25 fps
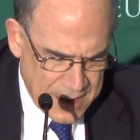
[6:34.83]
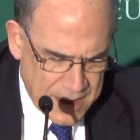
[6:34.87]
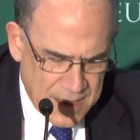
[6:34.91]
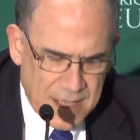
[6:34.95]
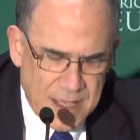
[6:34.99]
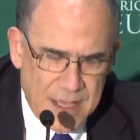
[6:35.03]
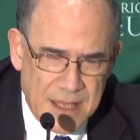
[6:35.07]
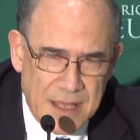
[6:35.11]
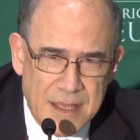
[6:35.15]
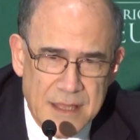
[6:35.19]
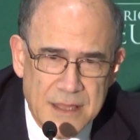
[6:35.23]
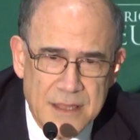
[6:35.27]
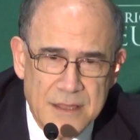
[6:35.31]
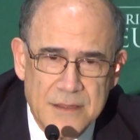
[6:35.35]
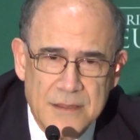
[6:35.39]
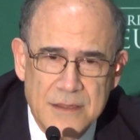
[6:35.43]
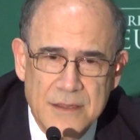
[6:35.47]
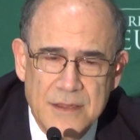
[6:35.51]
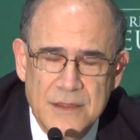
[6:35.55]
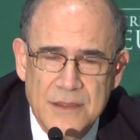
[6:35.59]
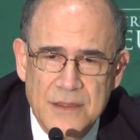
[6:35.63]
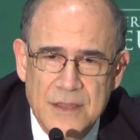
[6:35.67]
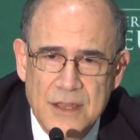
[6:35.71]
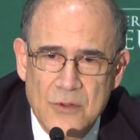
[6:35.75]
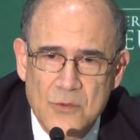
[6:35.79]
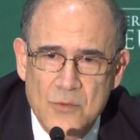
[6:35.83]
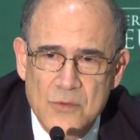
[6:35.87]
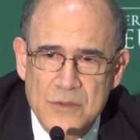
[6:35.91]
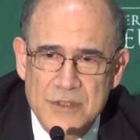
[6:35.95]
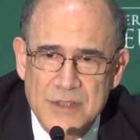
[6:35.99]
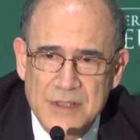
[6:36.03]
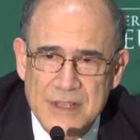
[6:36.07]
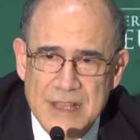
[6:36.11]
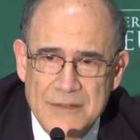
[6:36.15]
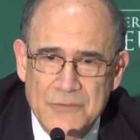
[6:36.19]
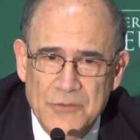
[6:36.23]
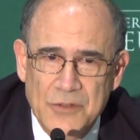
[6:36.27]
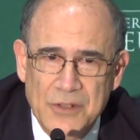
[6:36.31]
there
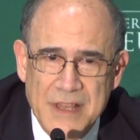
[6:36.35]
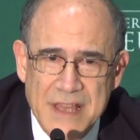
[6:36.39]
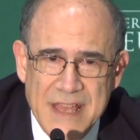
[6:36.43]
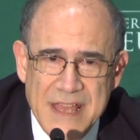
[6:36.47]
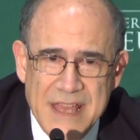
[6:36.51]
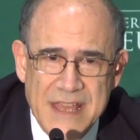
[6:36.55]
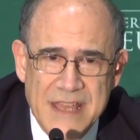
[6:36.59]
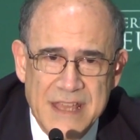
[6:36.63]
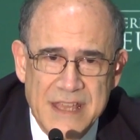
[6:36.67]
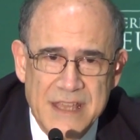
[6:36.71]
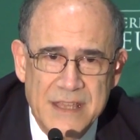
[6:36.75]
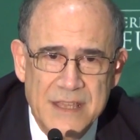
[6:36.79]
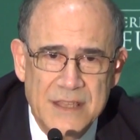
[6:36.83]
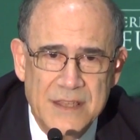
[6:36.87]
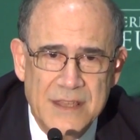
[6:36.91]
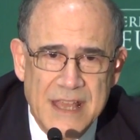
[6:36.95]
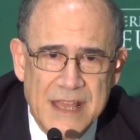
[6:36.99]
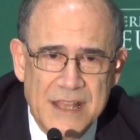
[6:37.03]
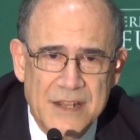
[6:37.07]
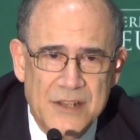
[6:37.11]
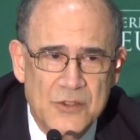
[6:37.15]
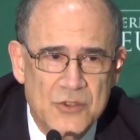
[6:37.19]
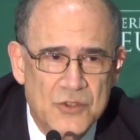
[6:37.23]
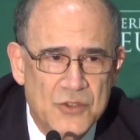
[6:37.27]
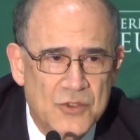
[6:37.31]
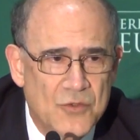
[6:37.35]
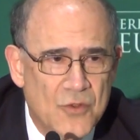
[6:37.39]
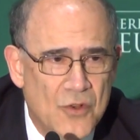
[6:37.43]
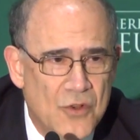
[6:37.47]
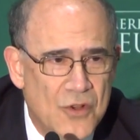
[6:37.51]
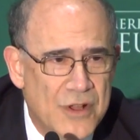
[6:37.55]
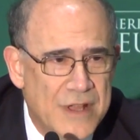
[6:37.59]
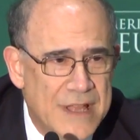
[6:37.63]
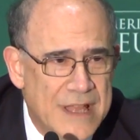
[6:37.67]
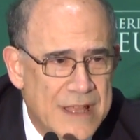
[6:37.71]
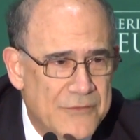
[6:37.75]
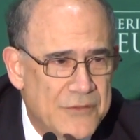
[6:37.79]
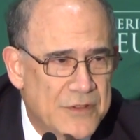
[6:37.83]
was level A, that is
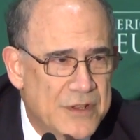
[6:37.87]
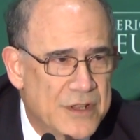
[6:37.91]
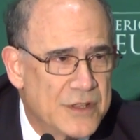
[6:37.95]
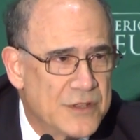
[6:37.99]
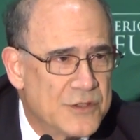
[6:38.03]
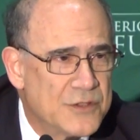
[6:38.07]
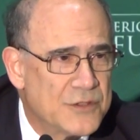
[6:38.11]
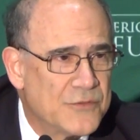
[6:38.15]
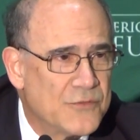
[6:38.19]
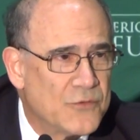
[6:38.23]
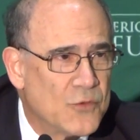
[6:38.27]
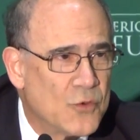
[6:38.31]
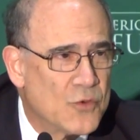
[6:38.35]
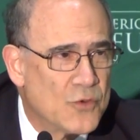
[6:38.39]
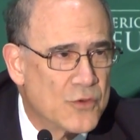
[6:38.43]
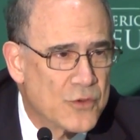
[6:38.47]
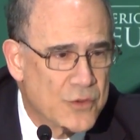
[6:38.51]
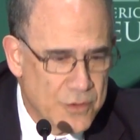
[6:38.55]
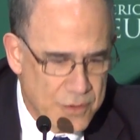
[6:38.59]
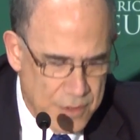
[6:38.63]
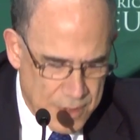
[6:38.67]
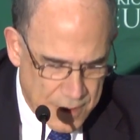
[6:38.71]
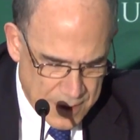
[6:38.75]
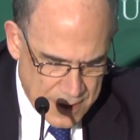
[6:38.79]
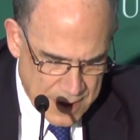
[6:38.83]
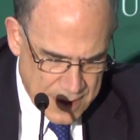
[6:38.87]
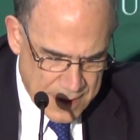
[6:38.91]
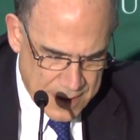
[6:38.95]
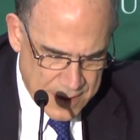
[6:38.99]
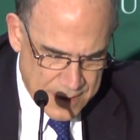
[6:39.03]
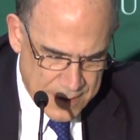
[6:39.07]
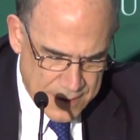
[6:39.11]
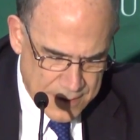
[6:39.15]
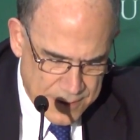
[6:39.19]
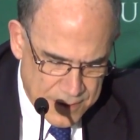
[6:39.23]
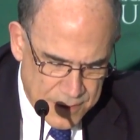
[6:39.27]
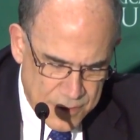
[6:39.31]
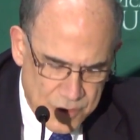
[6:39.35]
strong evidence for
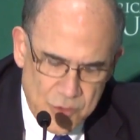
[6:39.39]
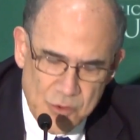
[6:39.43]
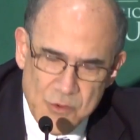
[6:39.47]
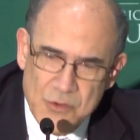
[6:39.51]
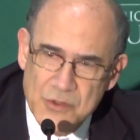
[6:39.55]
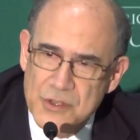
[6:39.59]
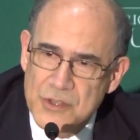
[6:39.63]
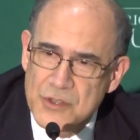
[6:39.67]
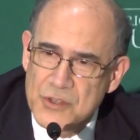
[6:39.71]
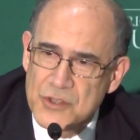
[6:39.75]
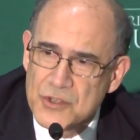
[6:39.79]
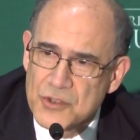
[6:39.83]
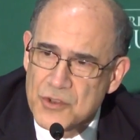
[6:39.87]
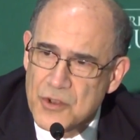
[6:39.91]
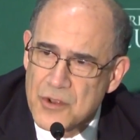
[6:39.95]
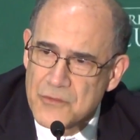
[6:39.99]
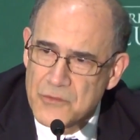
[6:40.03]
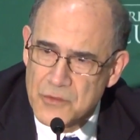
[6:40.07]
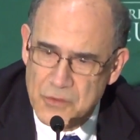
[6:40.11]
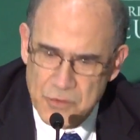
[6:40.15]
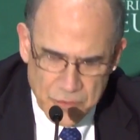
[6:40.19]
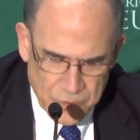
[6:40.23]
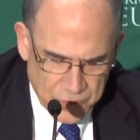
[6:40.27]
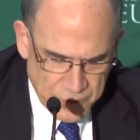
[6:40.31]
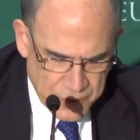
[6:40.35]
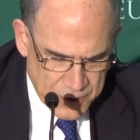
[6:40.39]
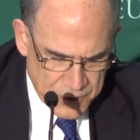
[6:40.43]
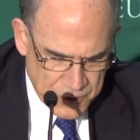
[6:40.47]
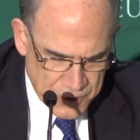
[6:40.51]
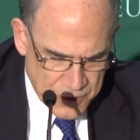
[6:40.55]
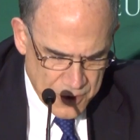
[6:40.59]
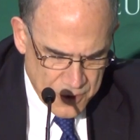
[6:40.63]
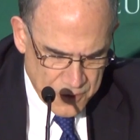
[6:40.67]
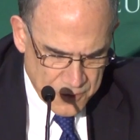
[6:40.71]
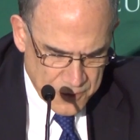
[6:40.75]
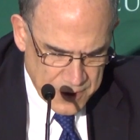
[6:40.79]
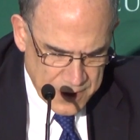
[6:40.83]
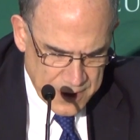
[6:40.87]
the use in cervical
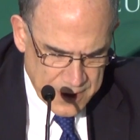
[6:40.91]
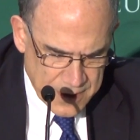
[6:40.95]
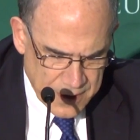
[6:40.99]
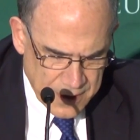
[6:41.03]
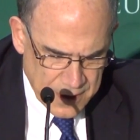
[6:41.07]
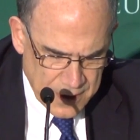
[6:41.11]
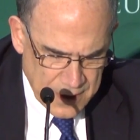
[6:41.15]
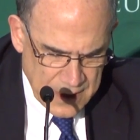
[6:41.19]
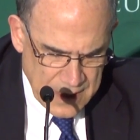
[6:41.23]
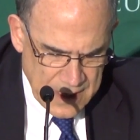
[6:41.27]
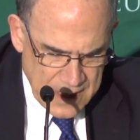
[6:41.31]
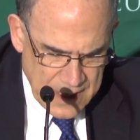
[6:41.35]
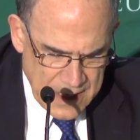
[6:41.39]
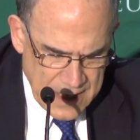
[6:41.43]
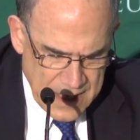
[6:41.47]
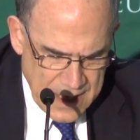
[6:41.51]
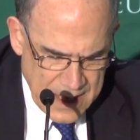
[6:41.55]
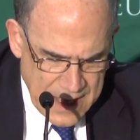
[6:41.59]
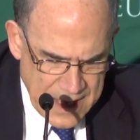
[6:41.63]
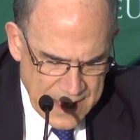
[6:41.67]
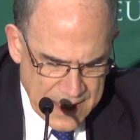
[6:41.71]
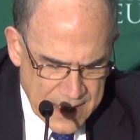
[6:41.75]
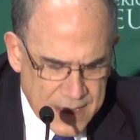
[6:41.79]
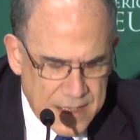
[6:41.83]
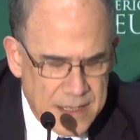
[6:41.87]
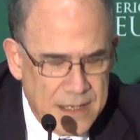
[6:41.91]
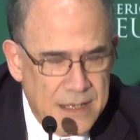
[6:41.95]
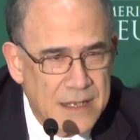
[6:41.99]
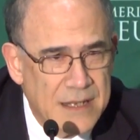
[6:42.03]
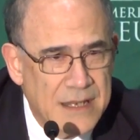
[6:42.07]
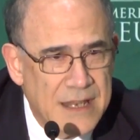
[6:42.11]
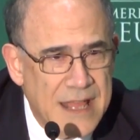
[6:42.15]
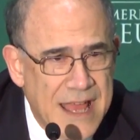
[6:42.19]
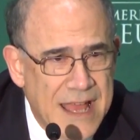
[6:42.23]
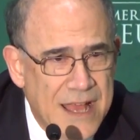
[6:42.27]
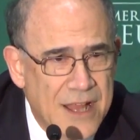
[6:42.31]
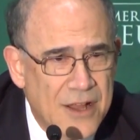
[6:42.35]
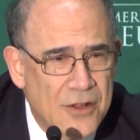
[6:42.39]
dystonia. And
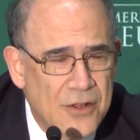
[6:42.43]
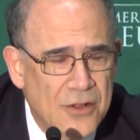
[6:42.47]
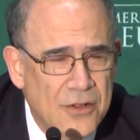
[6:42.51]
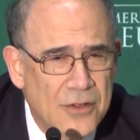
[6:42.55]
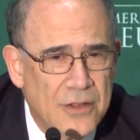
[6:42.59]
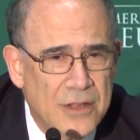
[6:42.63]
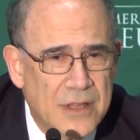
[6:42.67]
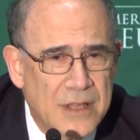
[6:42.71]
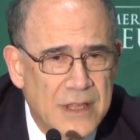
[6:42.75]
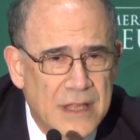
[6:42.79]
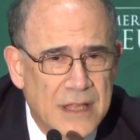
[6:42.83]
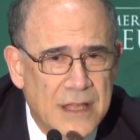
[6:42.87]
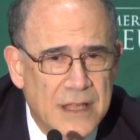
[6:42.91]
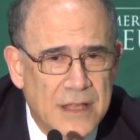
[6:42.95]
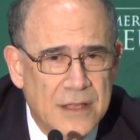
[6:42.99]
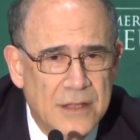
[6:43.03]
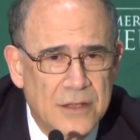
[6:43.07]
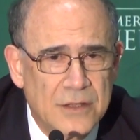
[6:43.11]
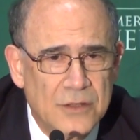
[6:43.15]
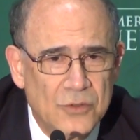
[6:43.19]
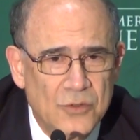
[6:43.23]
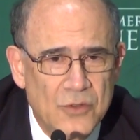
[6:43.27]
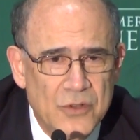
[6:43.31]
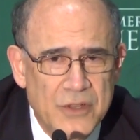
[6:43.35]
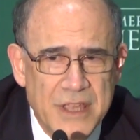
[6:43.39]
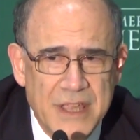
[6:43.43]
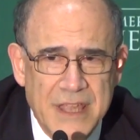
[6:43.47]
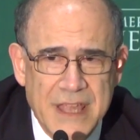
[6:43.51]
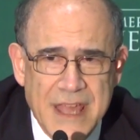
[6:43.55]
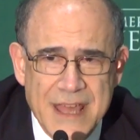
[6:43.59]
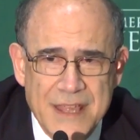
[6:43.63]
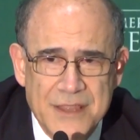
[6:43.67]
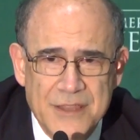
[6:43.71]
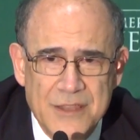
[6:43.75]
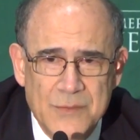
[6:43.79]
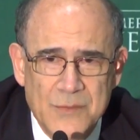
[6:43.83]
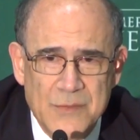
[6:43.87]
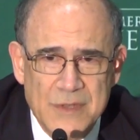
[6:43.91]
now, looking
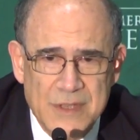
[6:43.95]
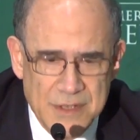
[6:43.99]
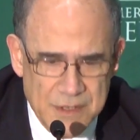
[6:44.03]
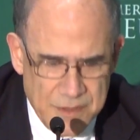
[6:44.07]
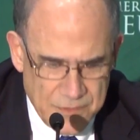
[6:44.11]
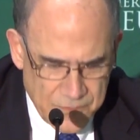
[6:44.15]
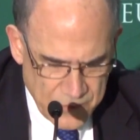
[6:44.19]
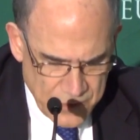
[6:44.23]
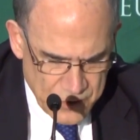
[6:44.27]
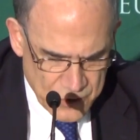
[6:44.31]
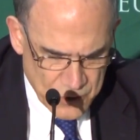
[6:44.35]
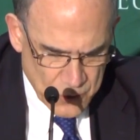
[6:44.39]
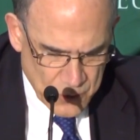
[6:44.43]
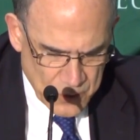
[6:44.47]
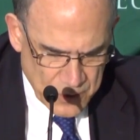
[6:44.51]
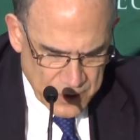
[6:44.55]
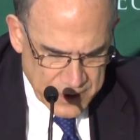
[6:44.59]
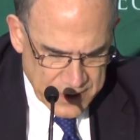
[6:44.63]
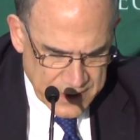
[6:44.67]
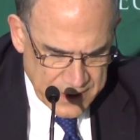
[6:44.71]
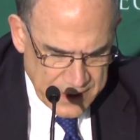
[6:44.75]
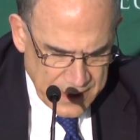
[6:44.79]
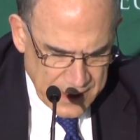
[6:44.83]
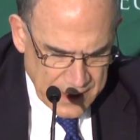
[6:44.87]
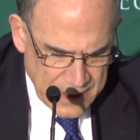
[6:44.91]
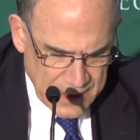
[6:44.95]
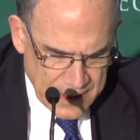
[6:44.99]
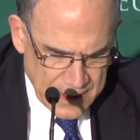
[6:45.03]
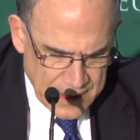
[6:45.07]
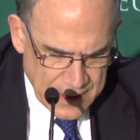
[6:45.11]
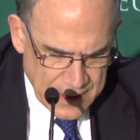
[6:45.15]
at them individually,